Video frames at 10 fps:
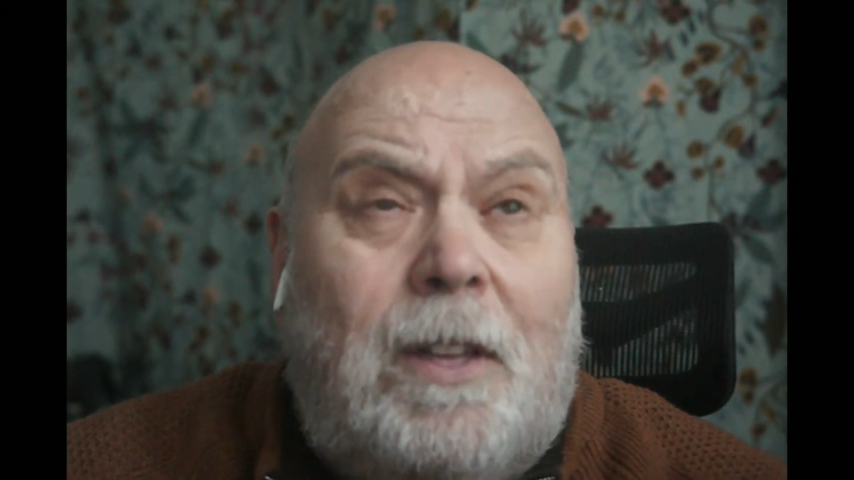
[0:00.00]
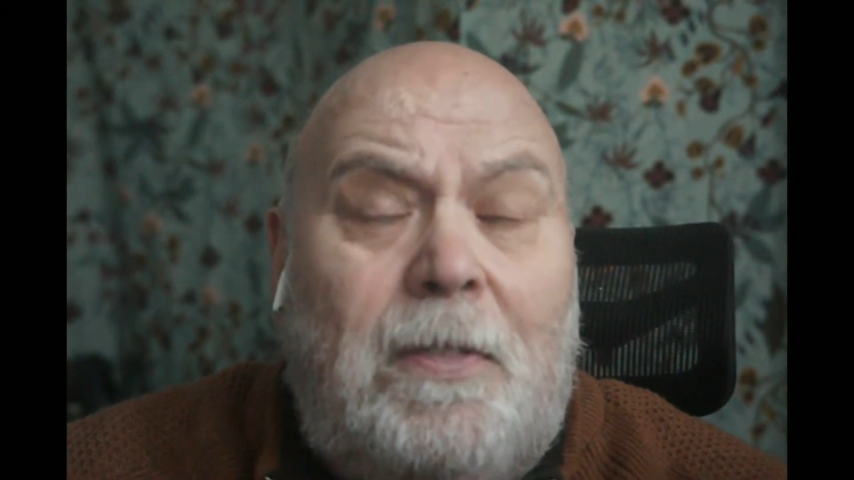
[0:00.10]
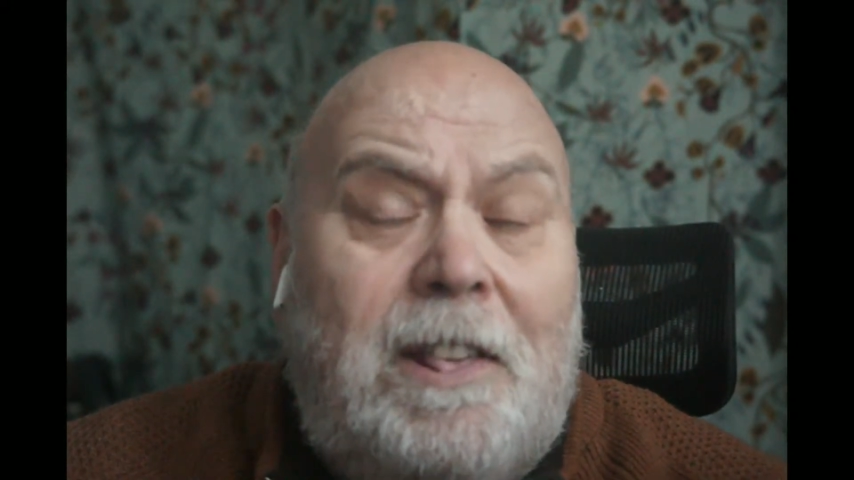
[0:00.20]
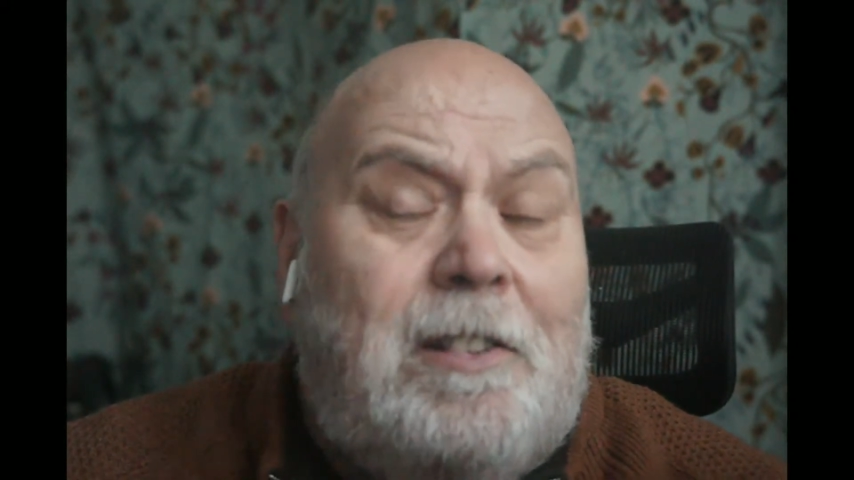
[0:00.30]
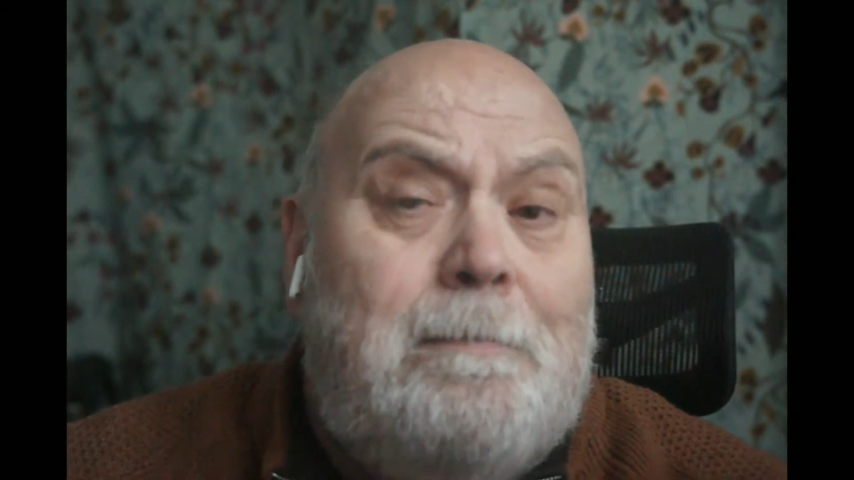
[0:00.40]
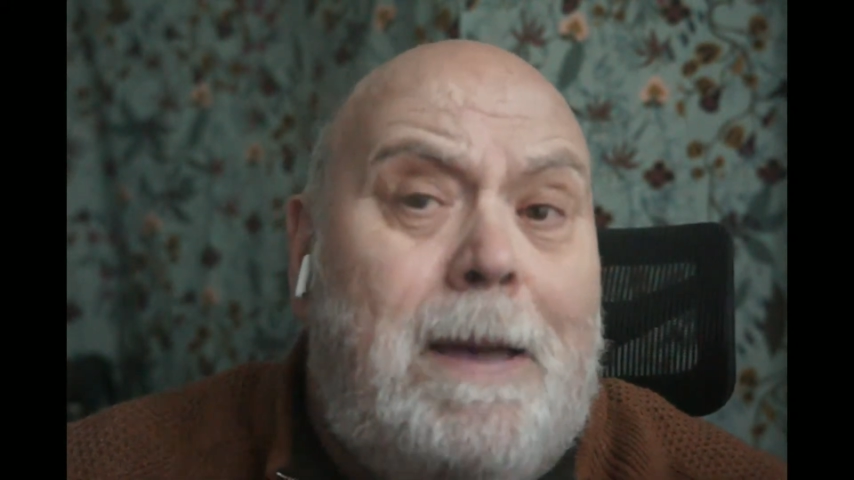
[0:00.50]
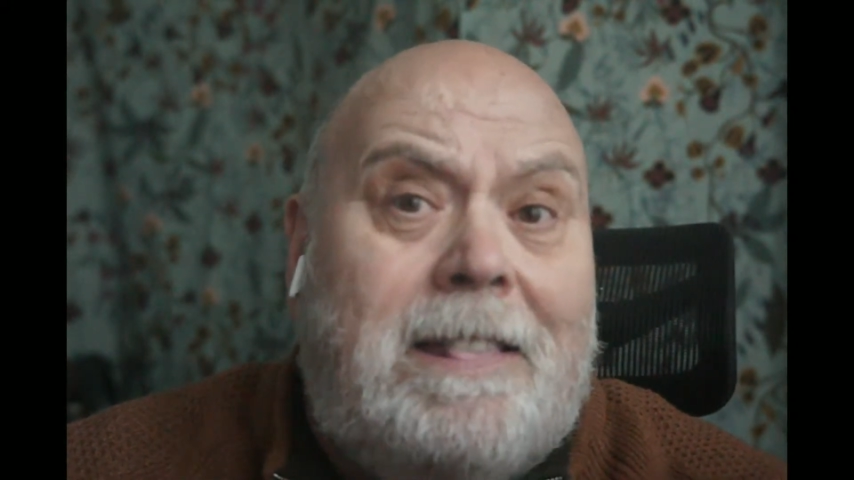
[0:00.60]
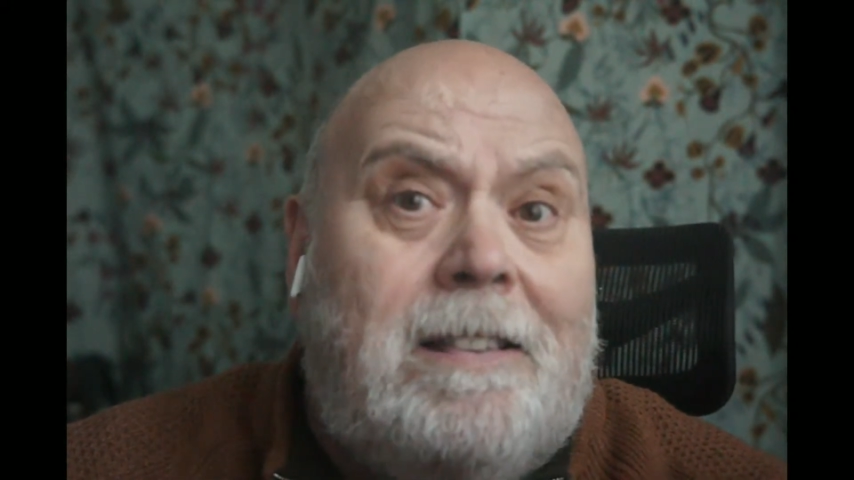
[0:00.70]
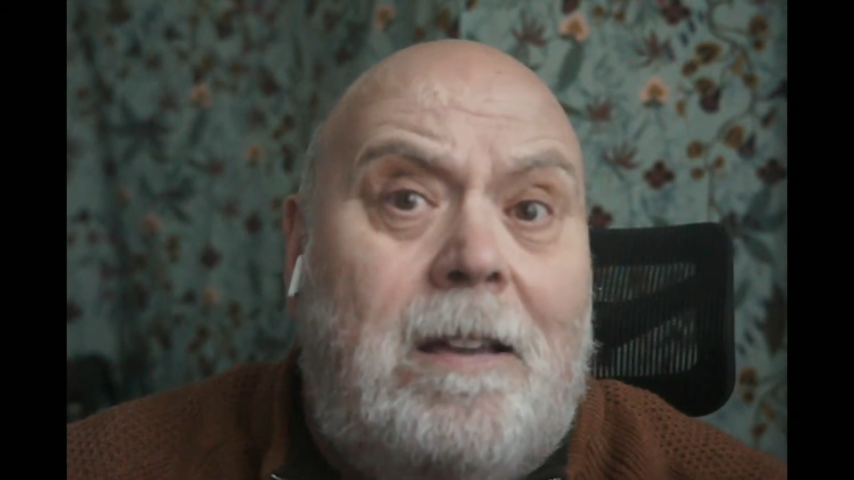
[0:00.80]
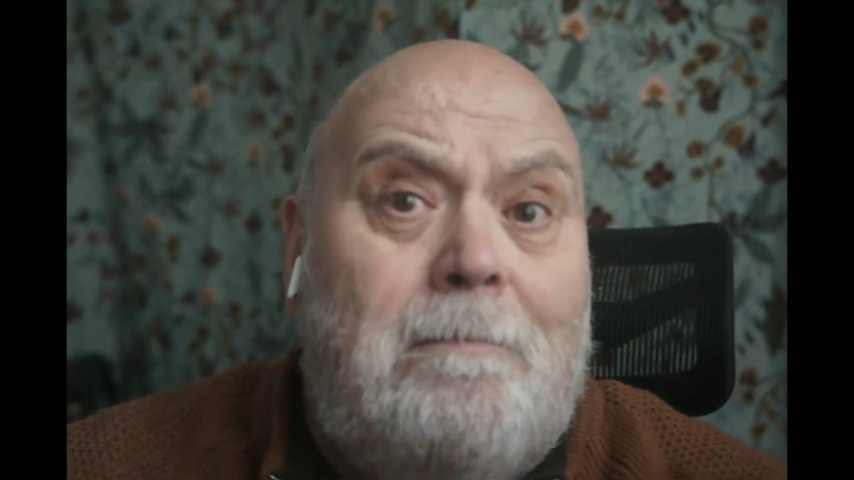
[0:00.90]
This
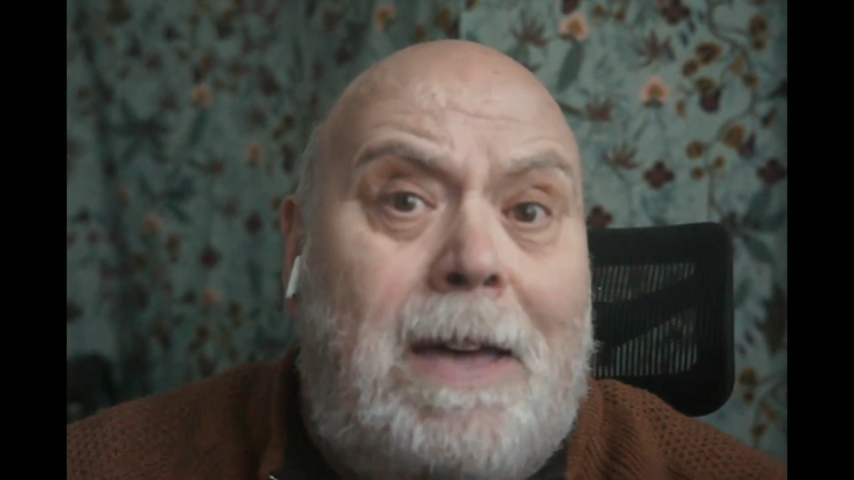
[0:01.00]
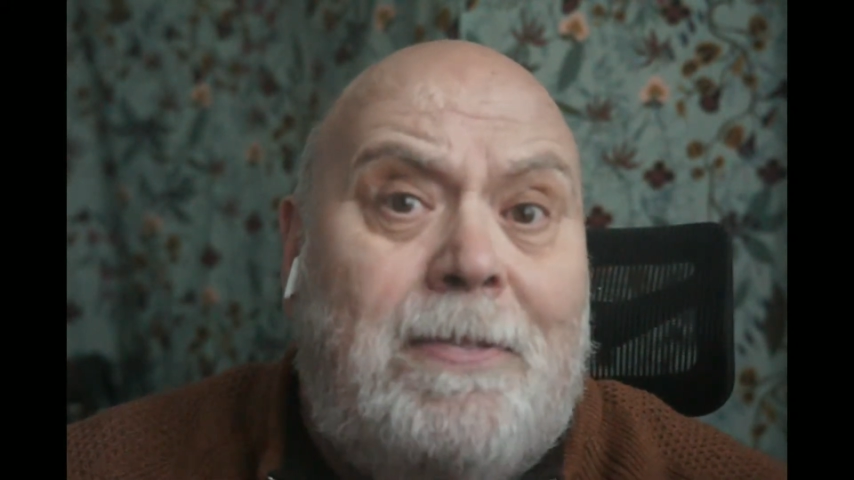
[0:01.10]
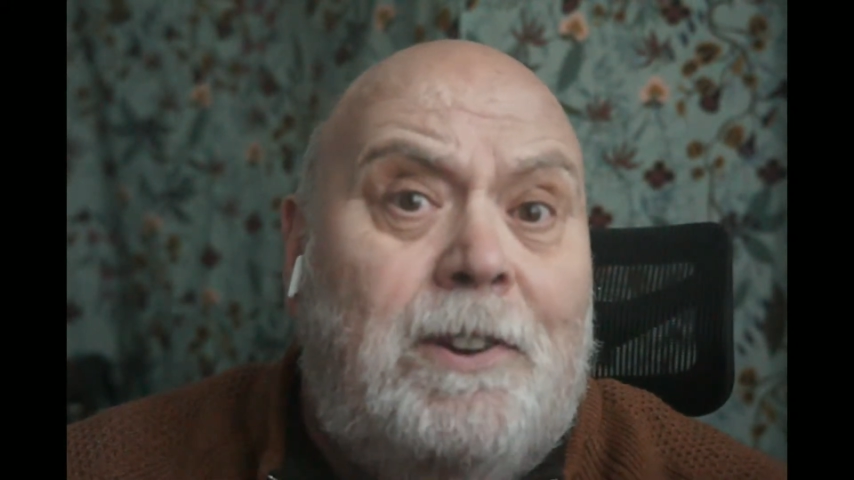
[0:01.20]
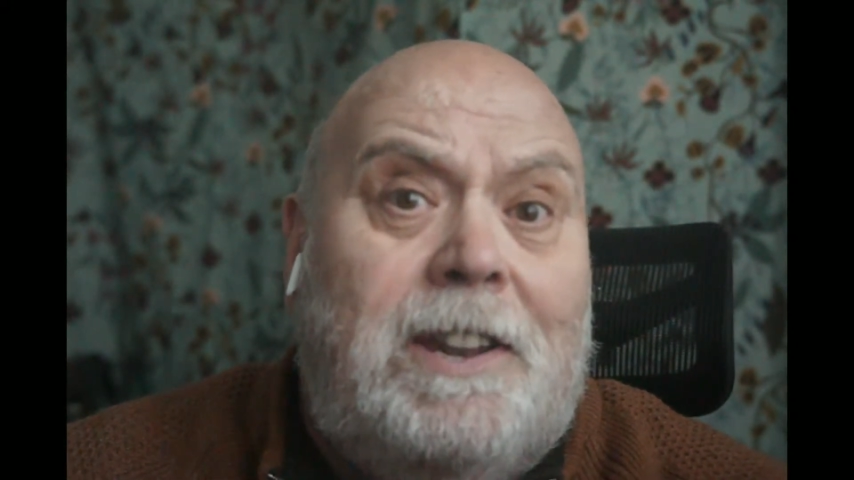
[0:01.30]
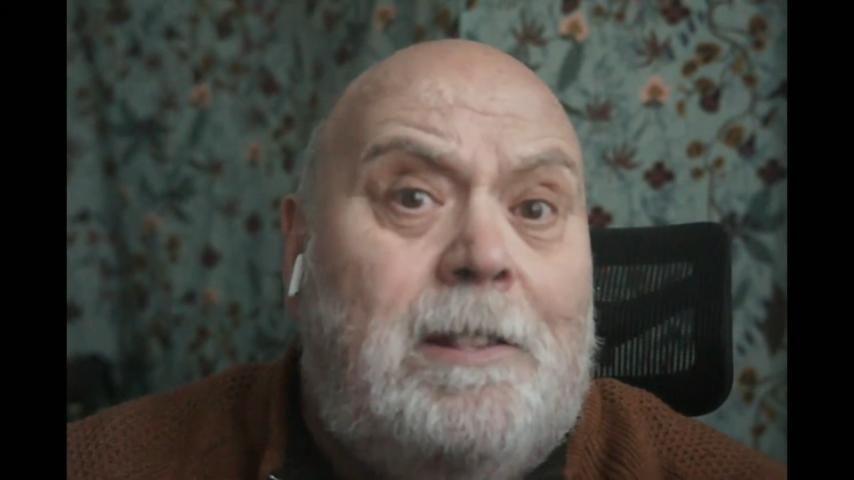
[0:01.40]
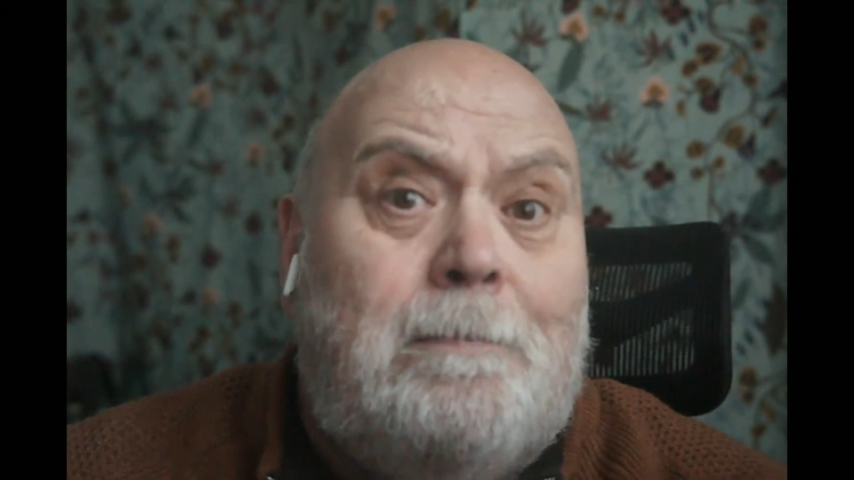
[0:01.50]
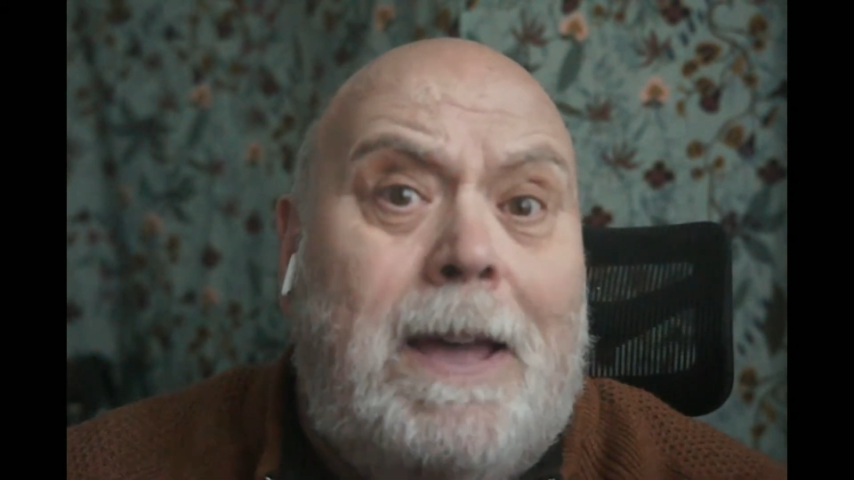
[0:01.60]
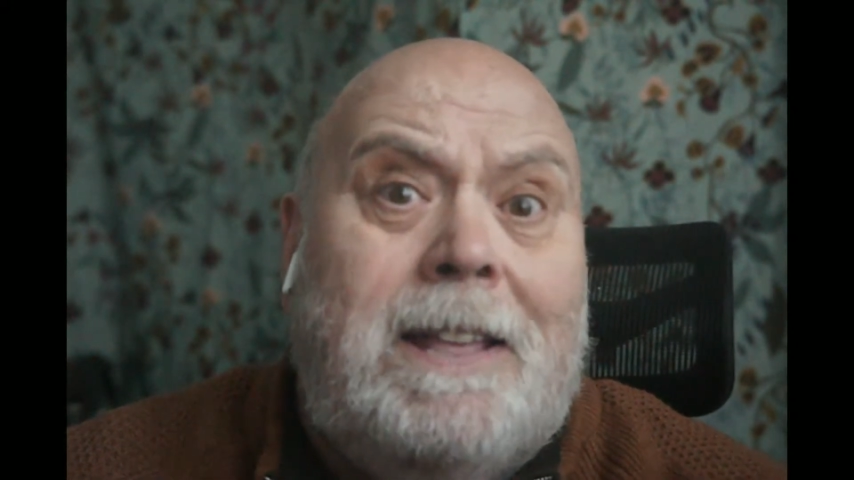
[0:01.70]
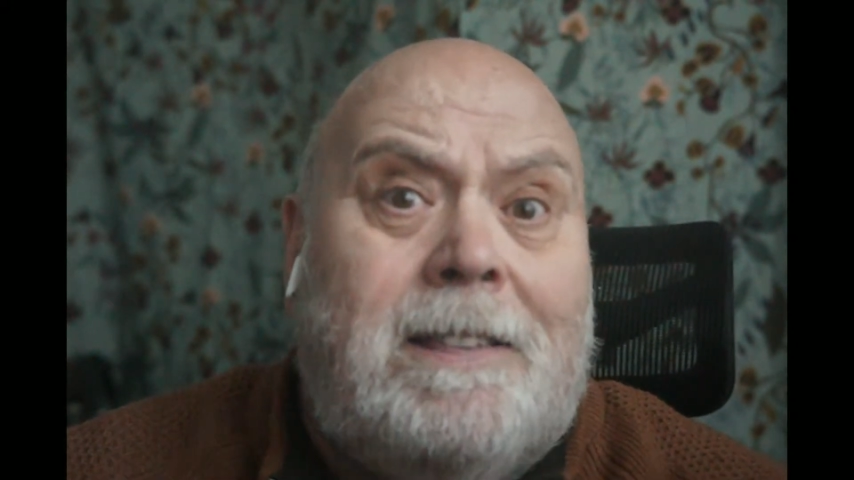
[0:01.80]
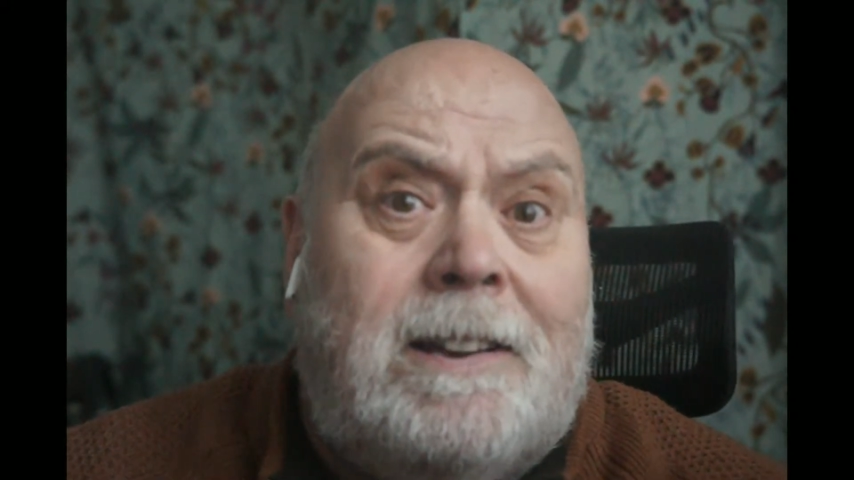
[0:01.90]
method is
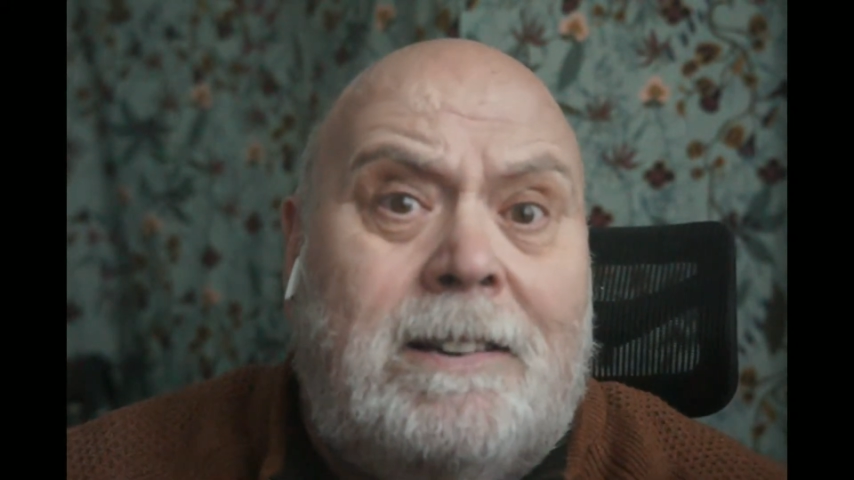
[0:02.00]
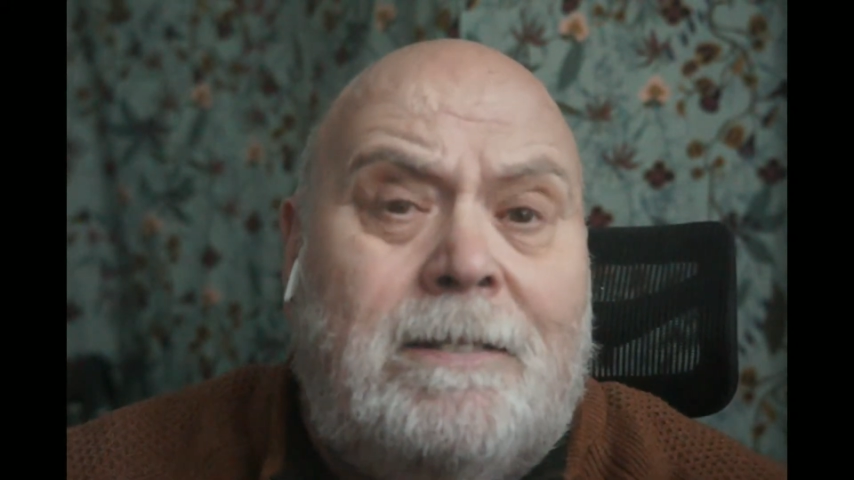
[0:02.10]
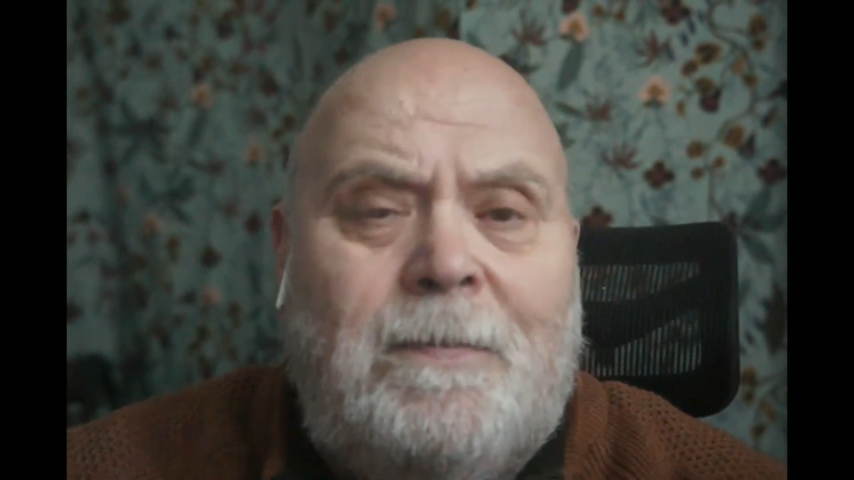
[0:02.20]
better.